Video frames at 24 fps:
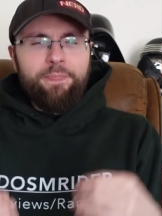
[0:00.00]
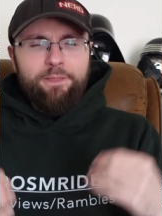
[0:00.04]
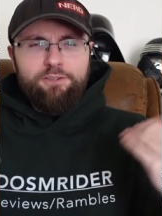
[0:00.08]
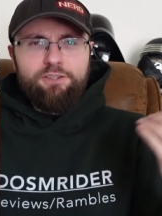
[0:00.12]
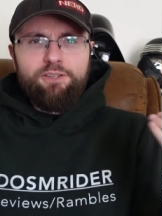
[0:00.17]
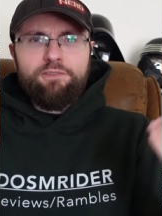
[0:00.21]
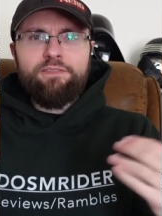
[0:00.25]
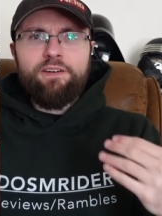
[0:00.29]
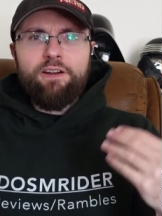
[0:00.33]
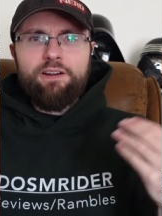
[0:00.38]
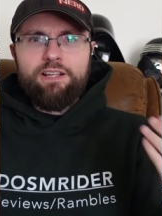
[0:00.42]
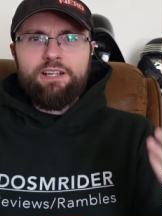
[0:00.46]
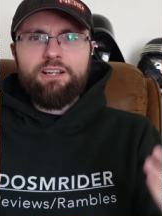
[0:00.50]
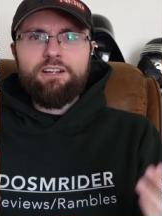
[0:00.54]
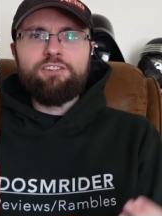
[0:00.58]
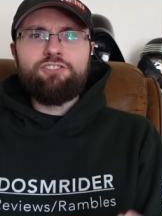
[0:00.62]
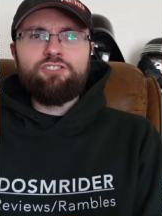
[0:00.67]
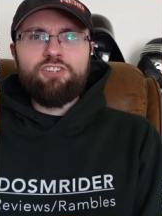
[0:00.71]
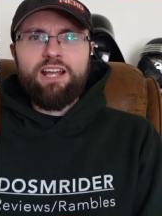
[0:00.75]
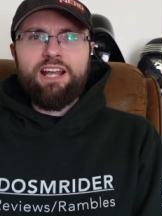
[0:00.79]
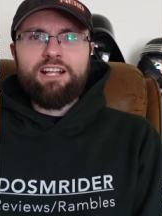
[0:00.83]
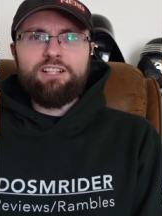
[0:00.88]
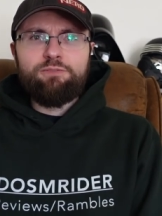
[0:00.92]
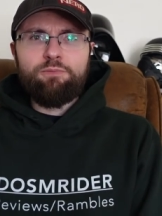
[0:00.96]
There's a very good
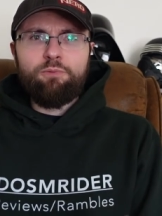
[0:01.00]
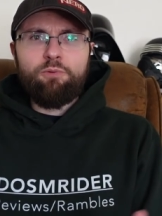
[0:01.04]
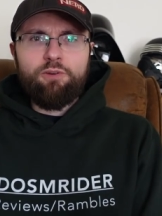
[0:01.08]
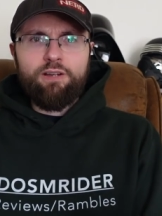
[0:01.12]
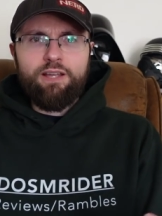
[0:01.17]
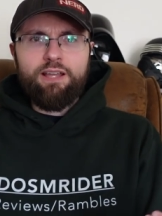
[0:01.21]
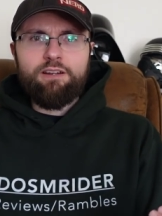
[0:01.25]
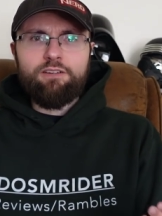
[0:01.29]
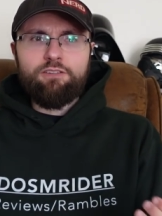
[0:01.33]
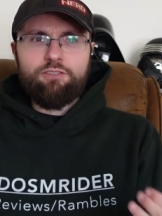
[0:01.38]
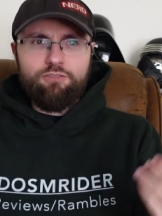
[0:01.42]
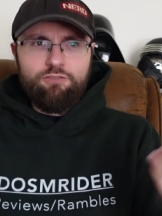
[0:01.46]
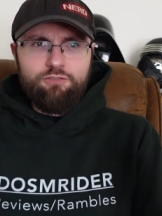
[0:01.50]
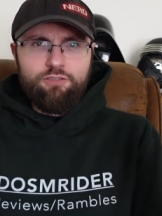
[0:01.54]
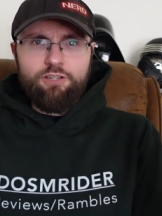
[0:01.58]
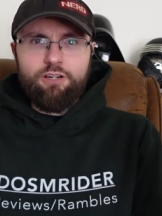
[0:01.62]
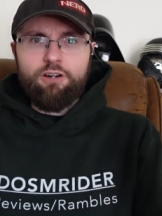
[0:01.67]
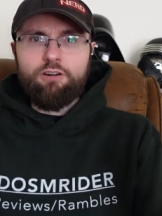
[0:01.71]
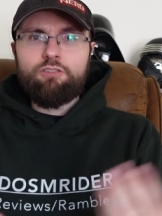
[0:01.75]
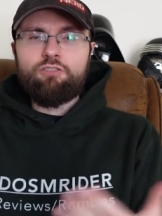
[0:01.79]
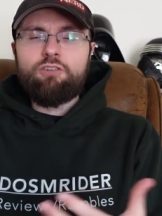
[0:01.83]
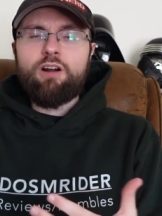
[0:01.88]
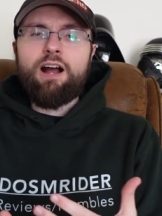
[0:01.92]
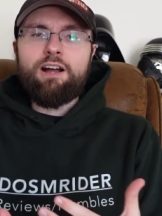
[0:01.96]
chance we'll get, you
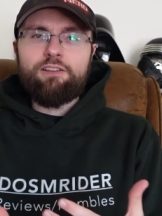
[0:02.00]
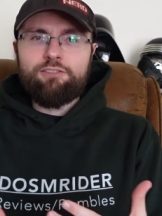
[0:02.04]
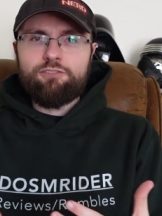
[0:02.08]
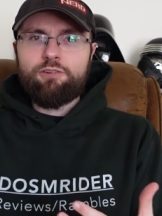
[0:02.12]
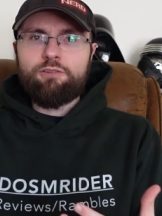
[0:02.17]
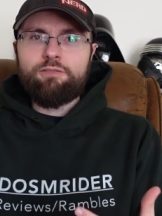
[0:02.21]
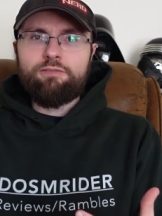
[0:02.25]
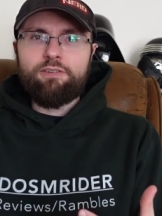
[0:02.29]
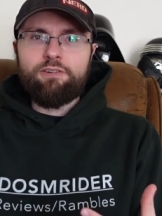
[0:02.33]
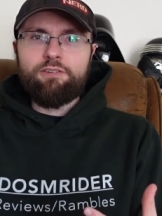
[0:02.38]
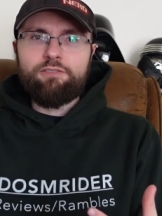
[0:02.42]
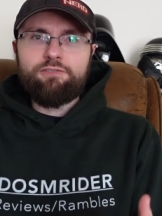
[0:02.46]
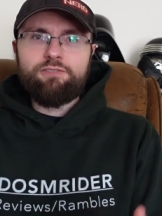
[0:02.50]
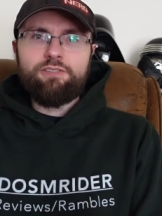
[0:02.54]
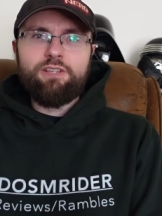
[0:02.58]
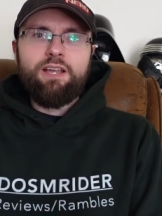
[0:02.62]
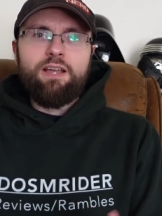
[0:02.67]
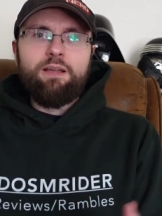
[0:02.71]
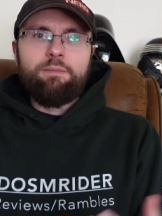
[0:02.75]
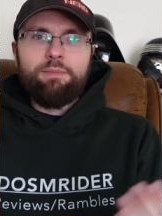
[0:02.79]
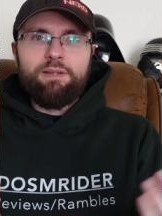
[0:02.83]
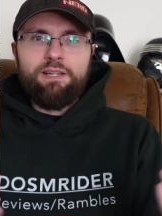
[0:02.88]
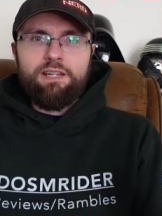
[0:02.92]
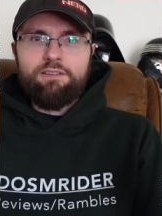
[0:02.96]
know, crossovers,
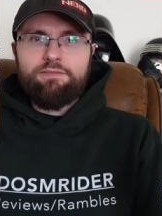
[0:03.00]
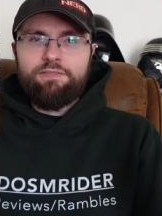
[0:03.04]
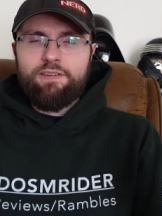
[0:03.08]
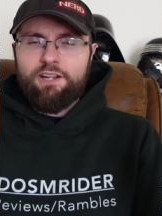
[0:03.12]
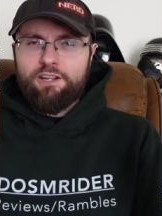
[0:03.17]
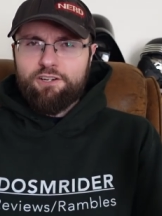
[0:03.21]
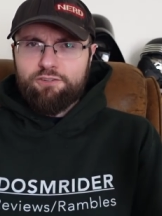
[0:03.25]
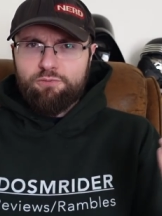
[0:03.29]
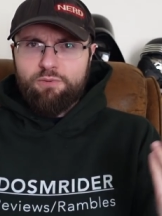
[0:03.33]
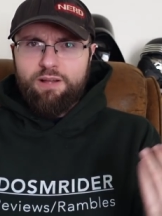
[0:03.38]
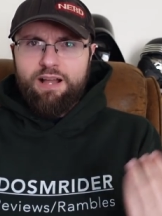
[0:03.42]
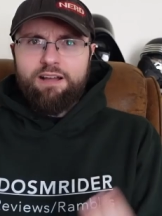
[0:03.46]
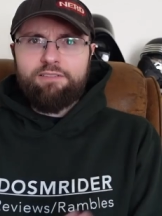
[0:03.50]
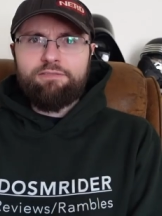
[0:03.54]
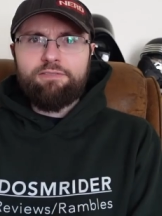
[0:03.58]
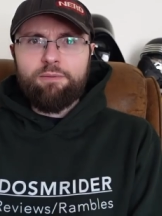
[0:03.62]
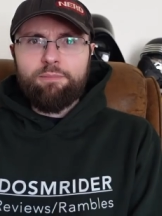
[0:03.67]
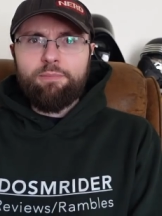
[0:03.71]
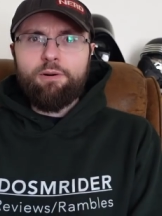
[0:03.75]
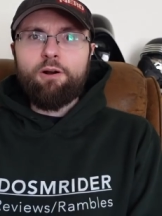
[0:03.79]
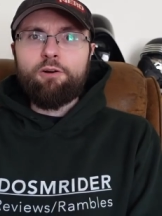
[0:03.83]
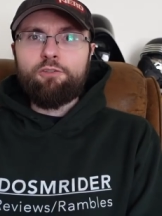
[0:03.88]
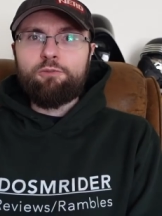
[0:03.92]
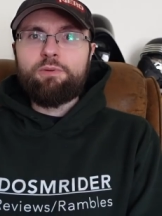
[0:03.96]
meaning figures we'll have for
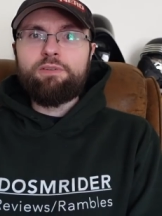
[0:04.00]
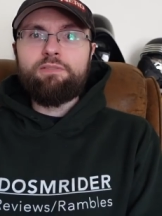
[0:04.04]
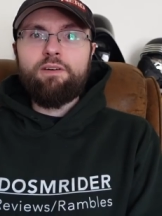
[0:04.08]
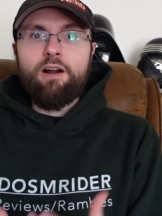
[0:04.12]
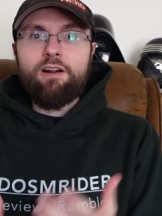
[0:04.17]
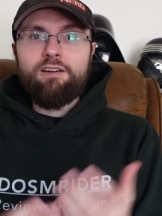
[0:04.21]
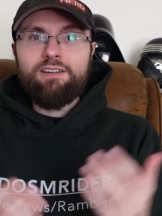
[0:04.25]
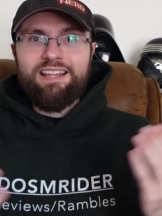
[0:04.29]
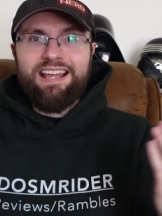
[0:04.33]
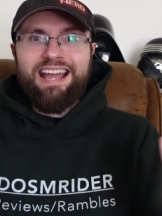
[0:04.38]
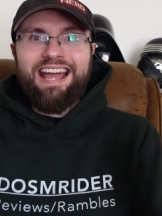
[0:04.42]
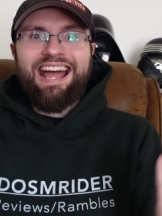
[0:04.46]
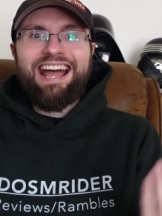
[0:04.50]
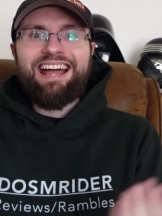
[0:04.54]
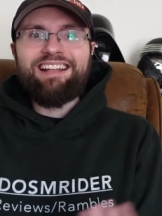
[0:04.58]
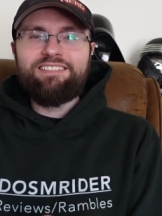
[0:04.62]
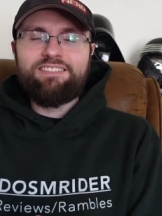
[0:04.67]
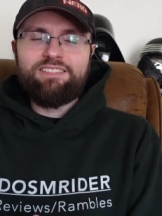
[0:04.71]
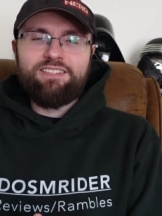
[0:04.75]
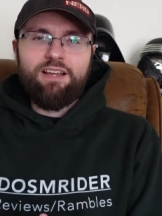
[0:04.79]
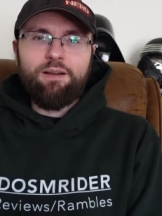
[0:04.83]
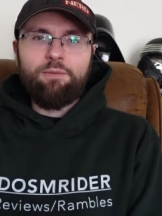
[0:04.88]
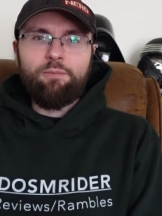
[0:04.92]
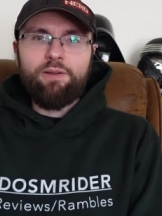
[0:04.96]
both. We've already
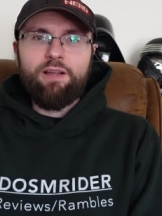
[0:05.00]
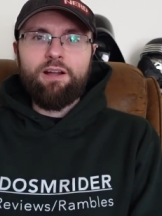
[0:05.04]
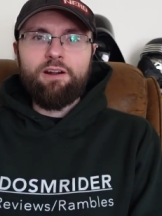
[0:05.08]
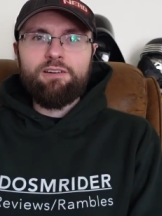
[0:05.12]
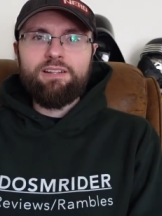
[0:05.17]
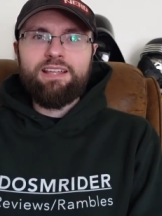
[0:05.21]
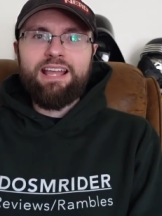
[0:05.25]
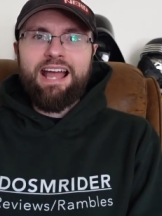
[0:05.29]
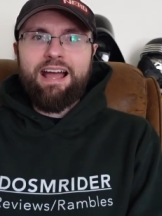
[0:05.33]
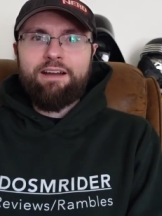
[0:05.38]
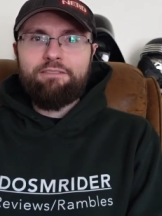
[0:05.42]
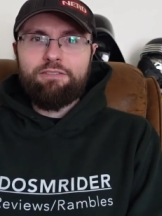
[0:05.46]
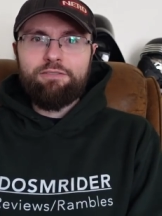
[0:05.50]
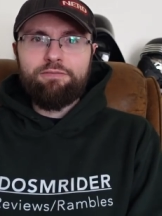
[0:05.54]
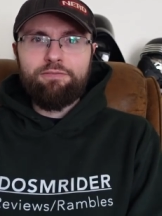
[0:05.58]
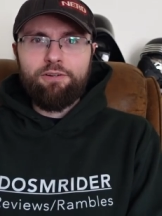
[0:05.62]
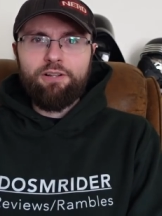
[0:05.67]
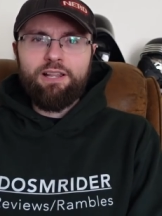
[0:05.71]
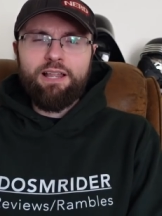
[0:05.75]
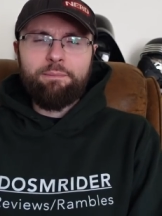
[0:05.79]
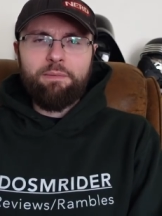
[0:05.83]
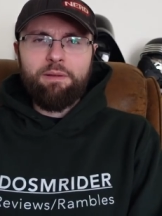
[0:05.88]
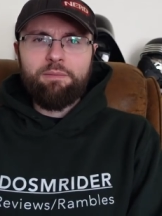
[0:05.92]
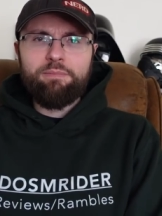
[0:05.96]
had some. We already have the
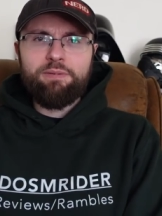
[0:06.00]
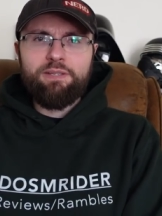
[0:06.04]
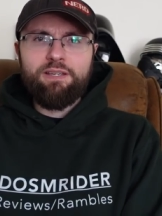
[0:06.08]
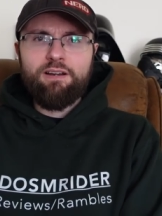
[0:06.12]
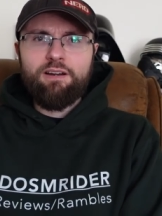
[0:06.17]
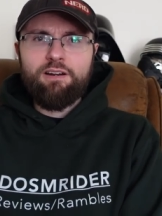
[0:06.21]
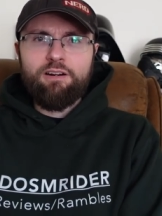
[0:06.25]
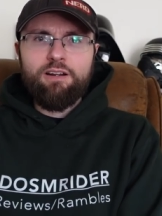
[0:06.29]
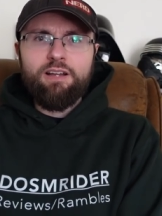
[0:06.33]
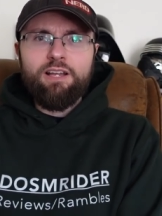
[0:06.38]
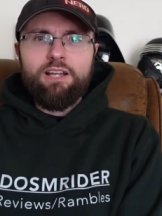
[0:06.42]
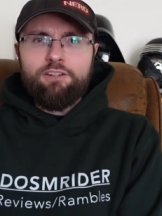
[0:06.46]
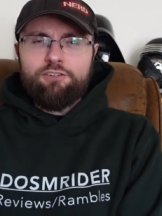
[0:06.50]
full MMPR